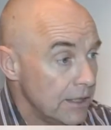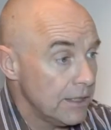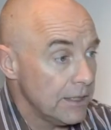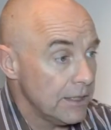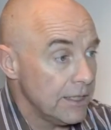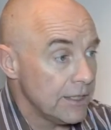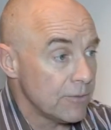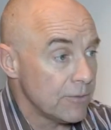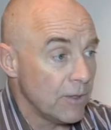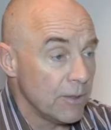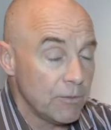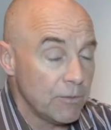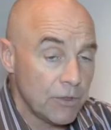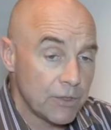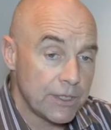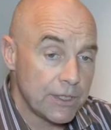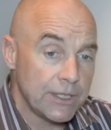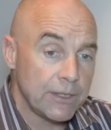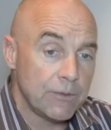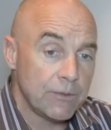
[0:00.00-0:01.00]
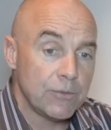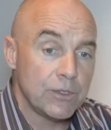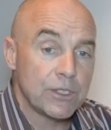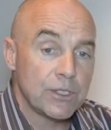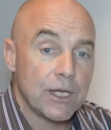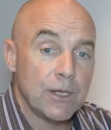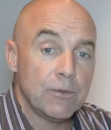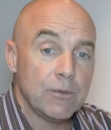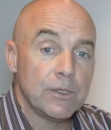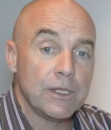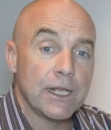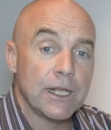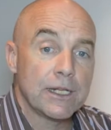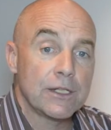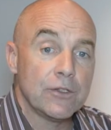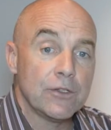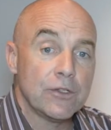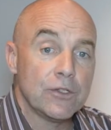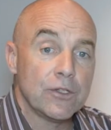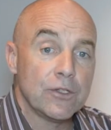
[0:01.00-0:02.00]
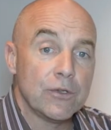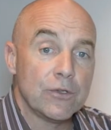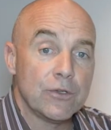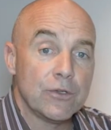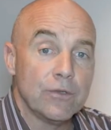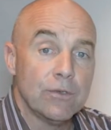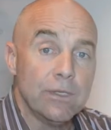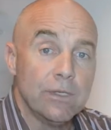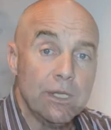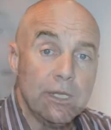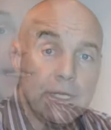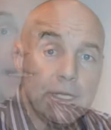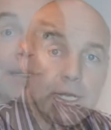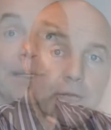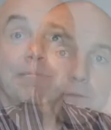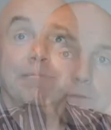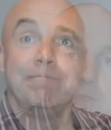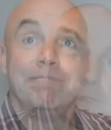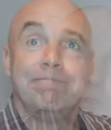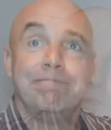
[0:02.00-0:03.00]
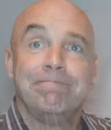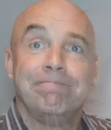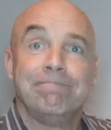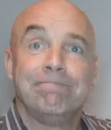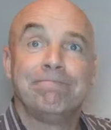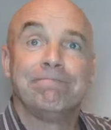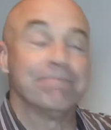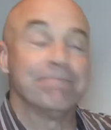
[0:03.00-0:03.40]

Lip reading: There's one more thing which I would like to show you after a short.